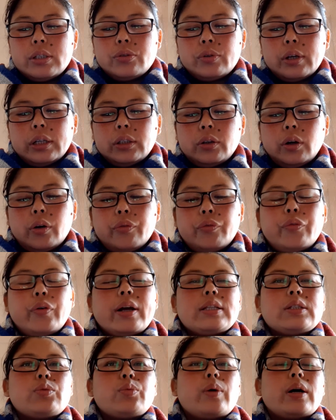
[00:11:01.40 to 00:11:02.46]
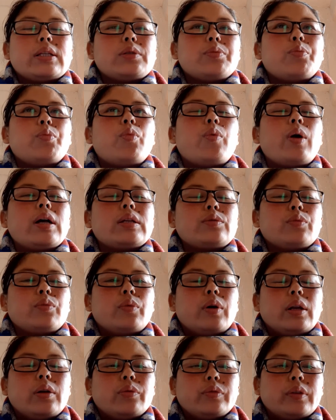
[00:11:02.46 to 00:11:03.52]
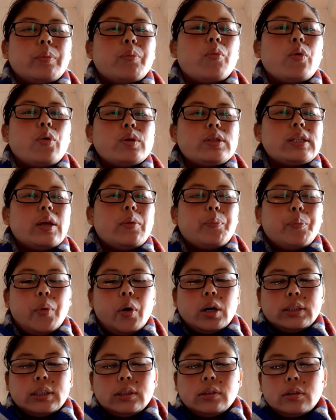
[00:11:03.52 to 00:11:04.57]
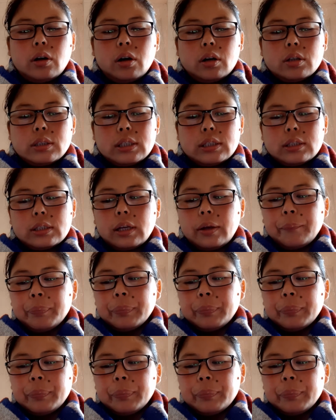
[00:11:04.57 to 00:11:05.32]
strength of France was one of the most important causes.